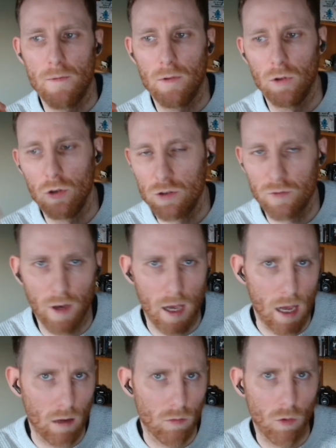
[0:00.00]
lose
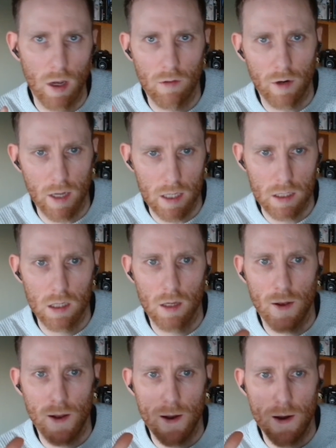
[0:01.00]
fat, whatever it is,
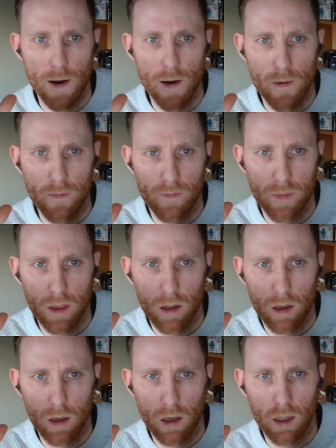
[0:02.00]

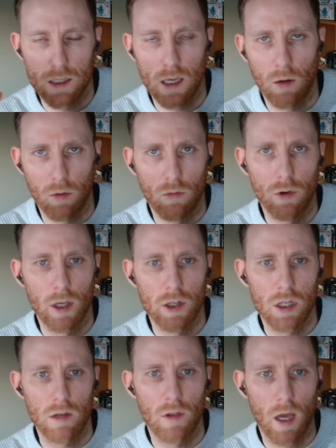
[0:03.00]
and to help them really
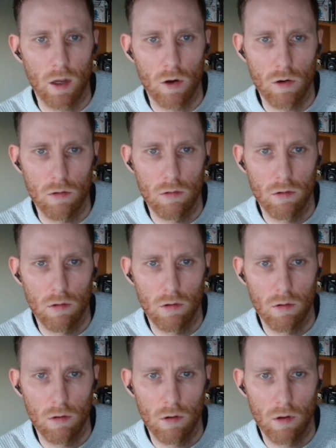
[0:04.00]
achieve that goal.
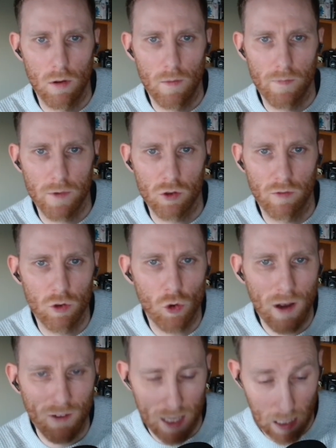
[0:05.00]
So if you don't
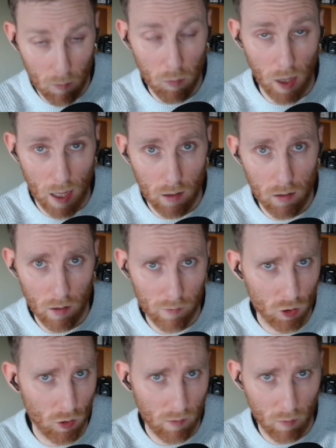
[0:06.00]
have a game plan, if you
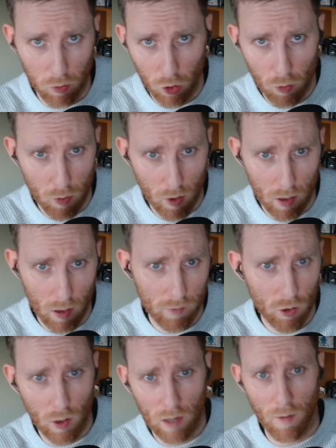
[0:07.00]
don't have a blueprint, if you
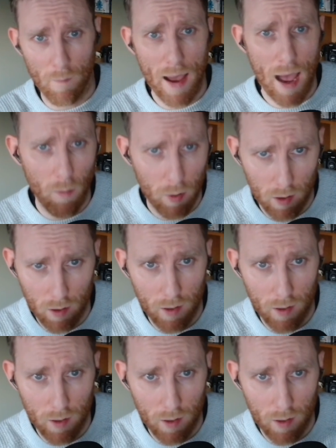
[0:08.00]
don't have a map,